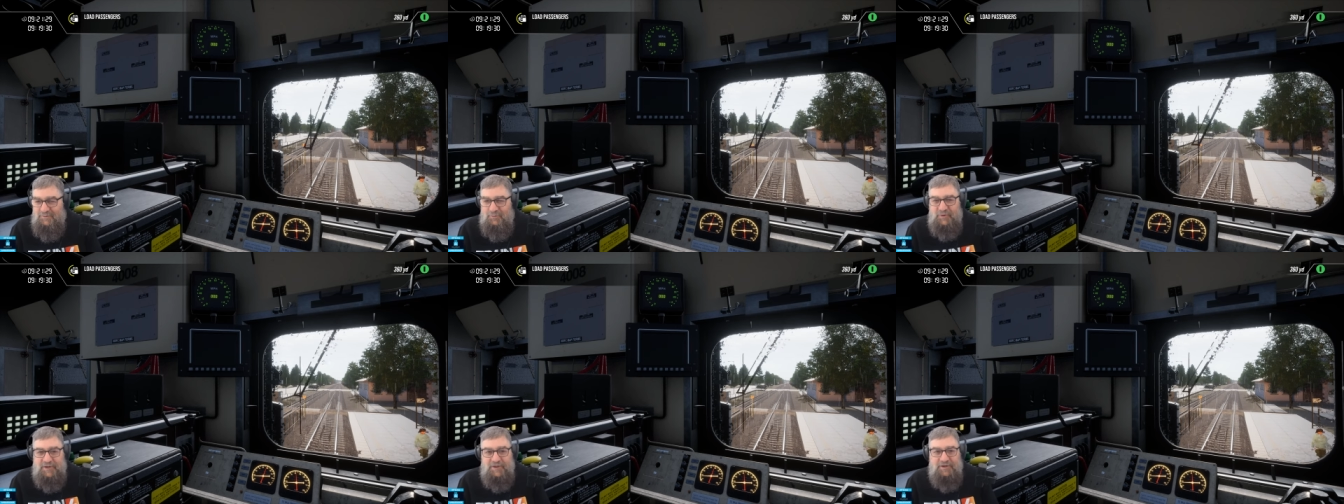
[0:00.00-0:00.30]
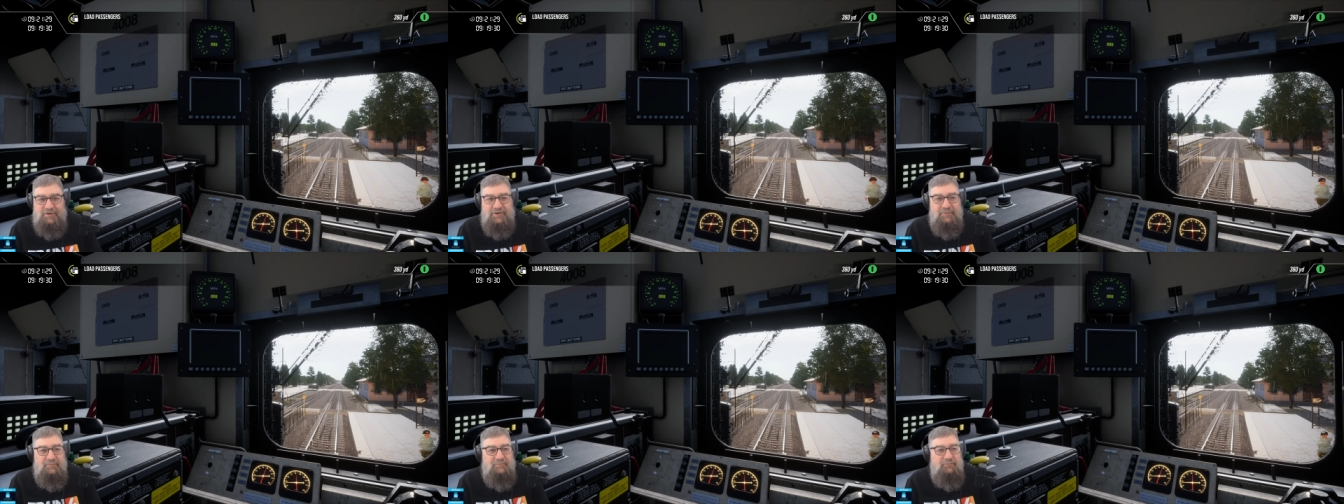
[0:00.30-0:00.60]

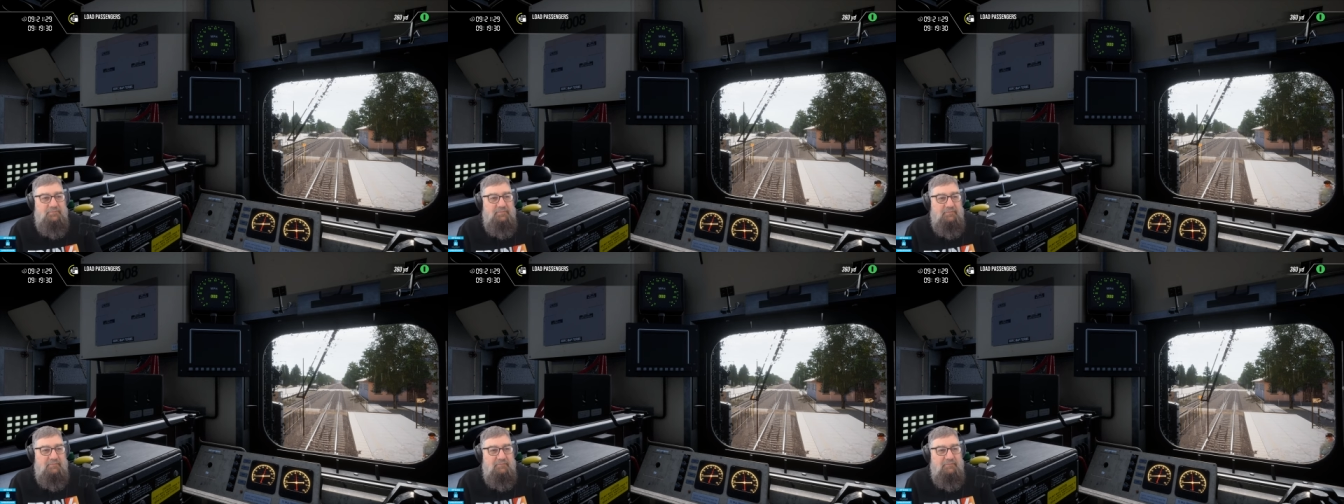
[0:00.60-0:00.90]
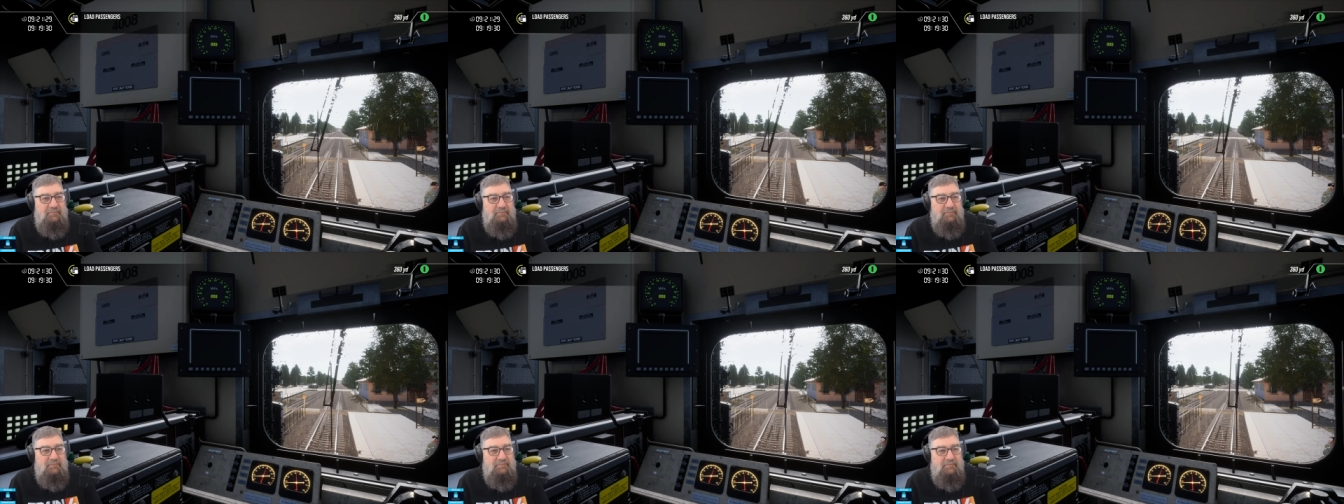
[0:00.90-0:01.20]
Weird.
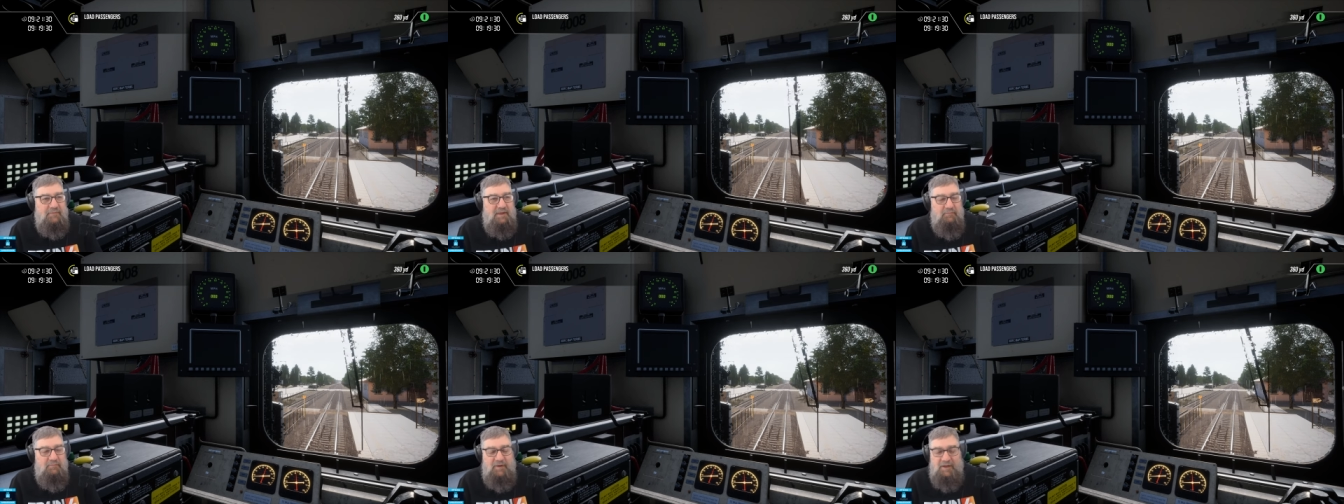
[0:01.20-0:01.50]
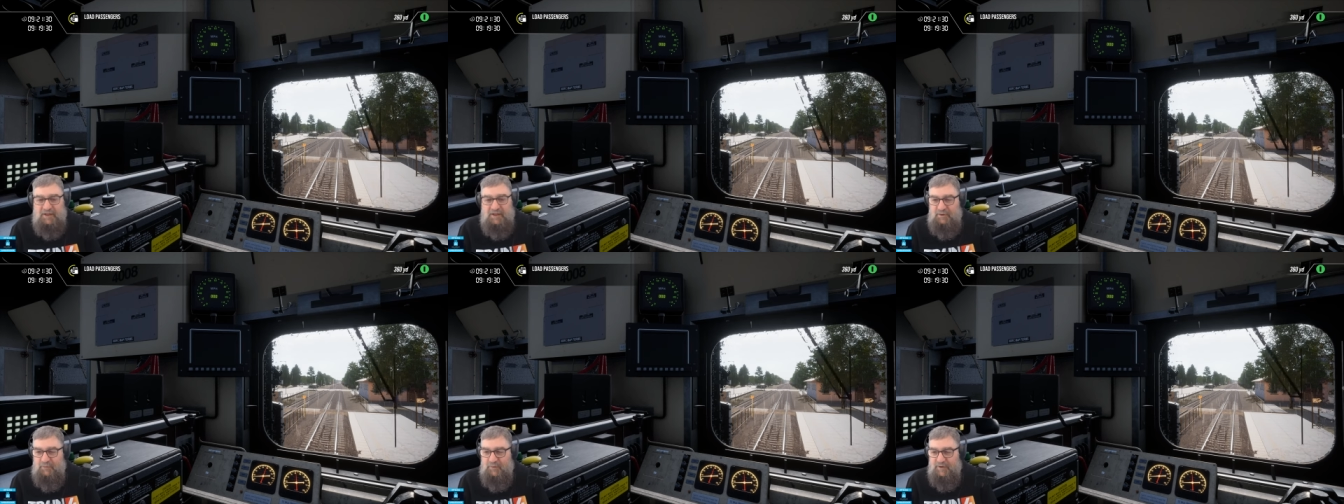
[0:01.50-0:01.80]

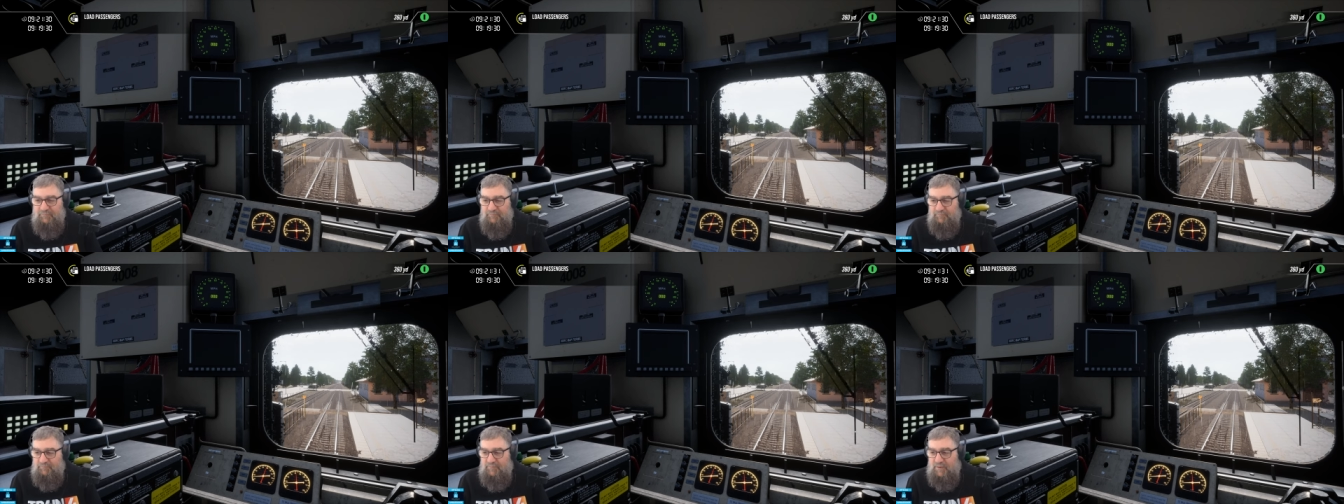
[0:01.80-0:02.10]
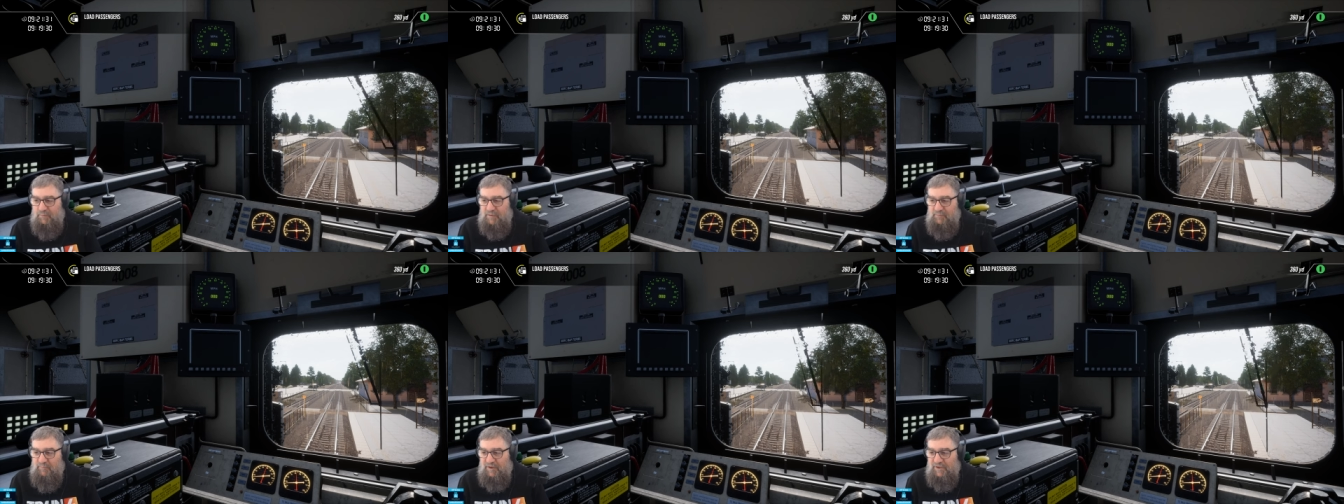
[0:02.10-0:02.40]
But anyway,
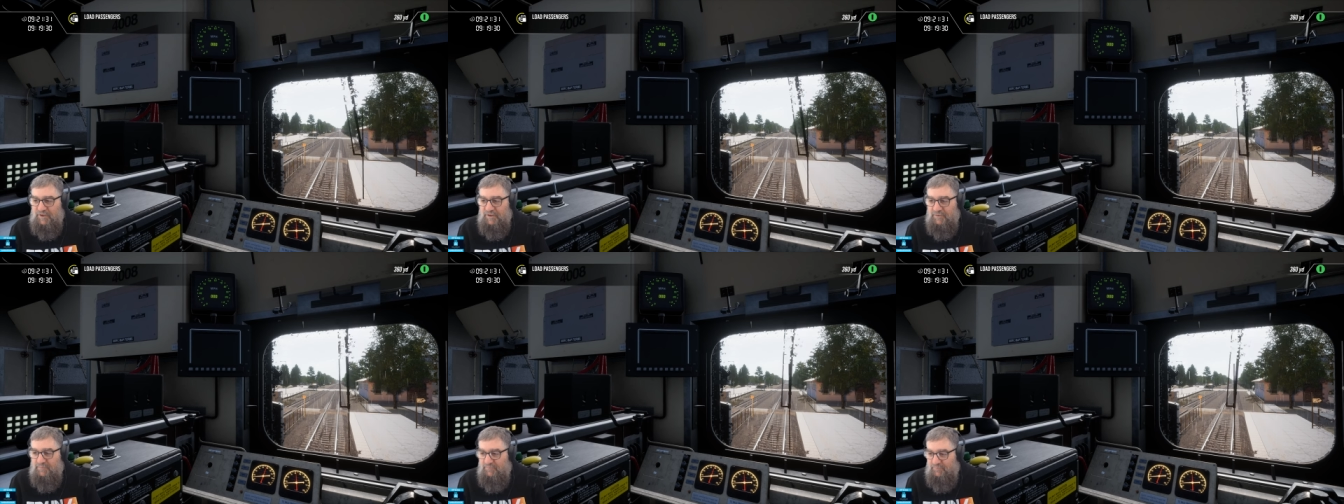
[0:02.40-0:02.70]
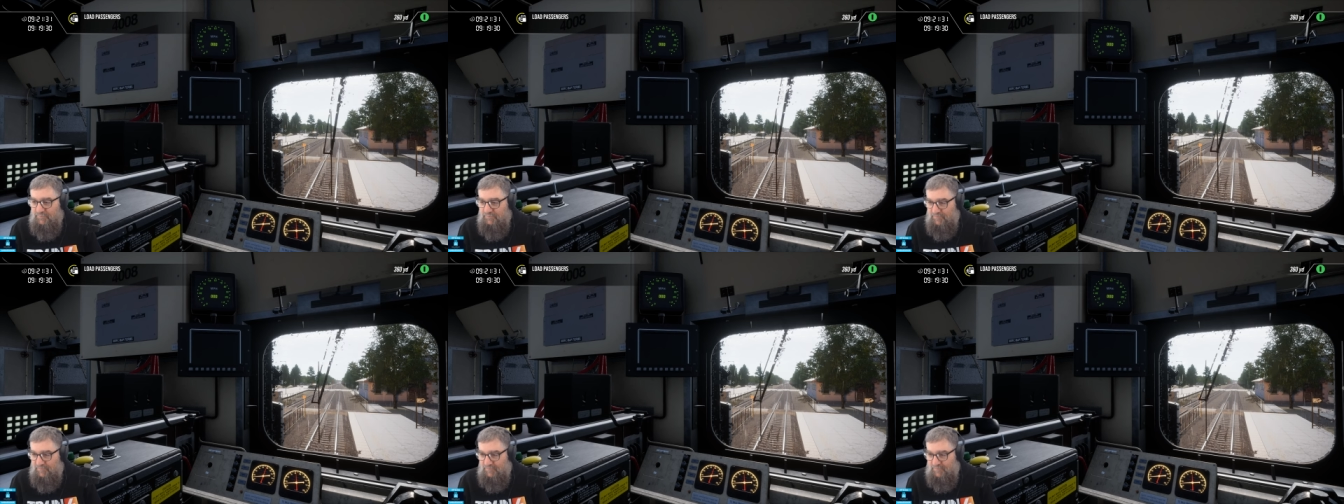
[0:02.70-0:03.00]
we made it.
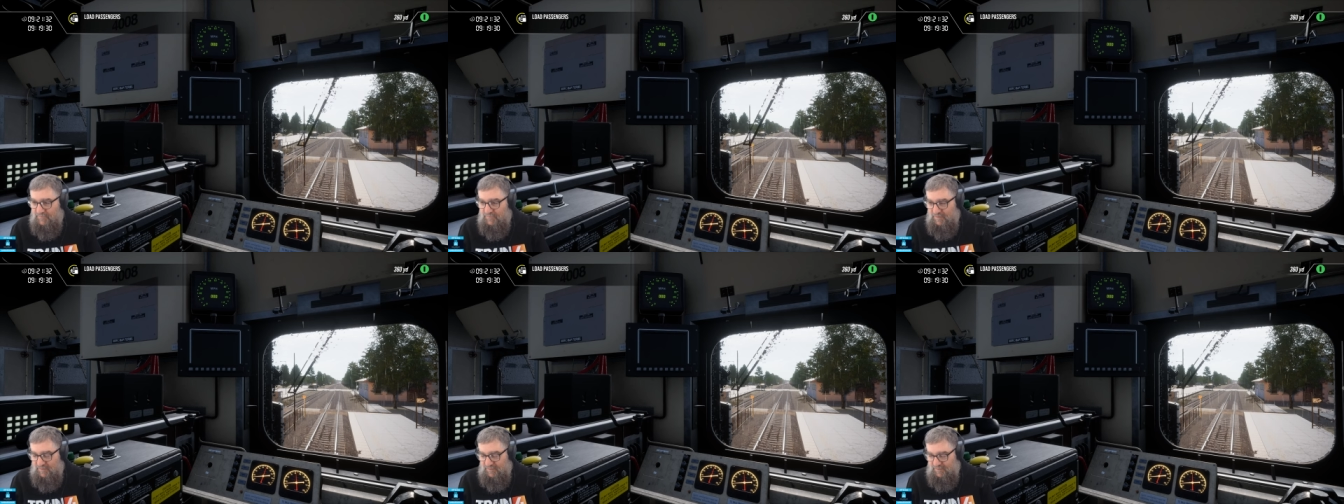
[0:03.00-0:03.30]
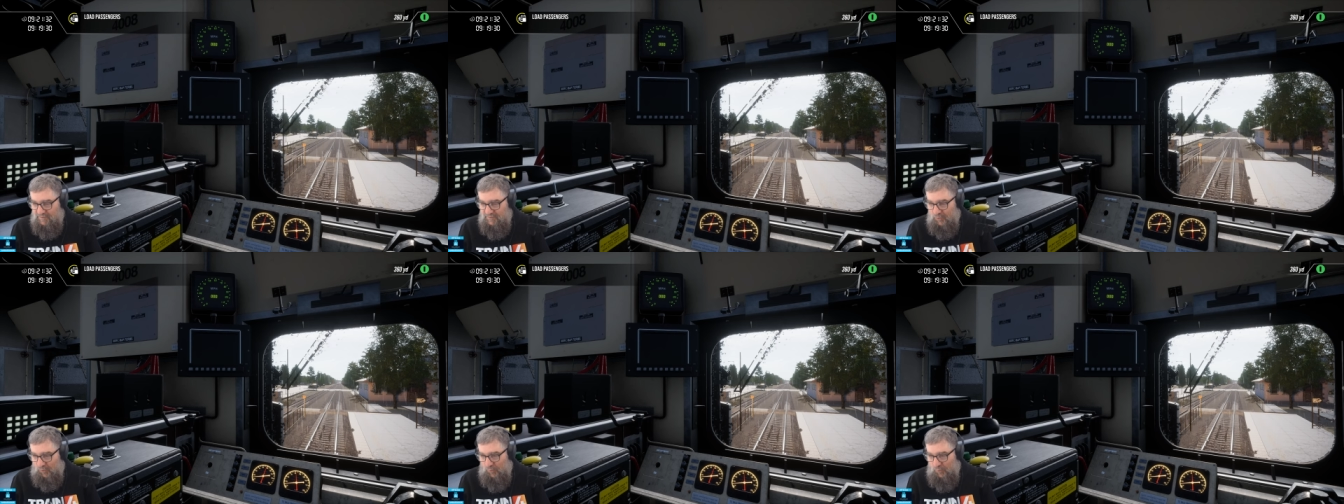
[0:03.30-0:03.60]

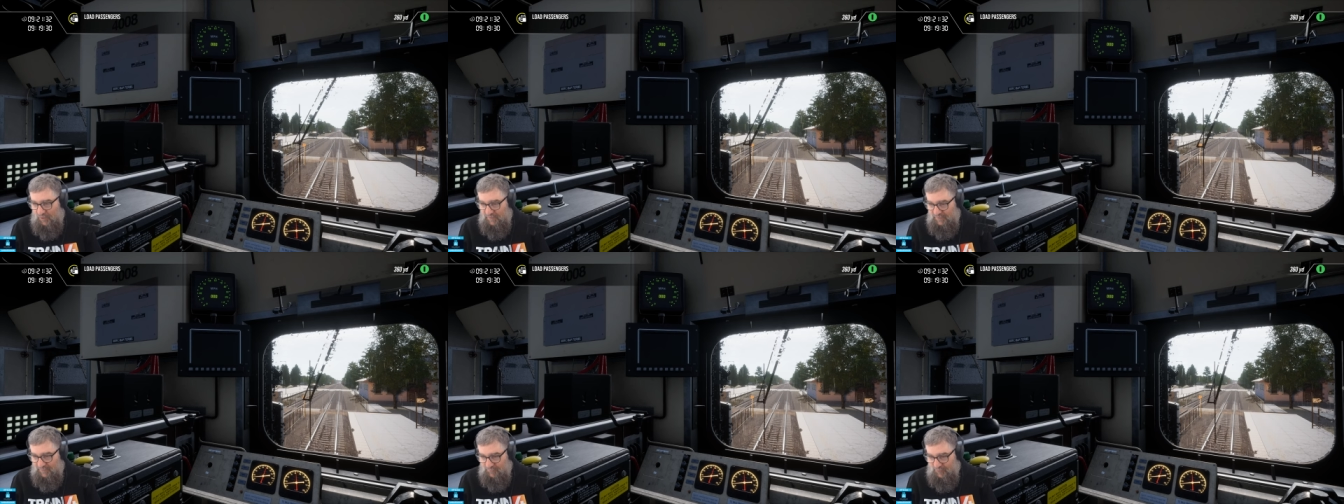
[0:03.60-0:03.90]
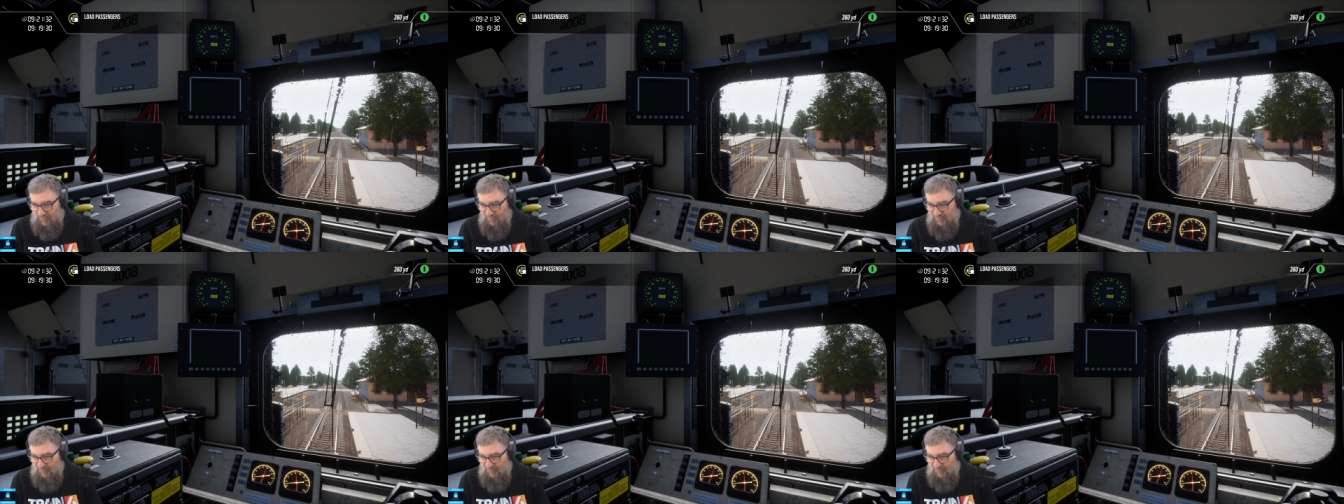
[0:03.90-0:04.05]
It's not quite in the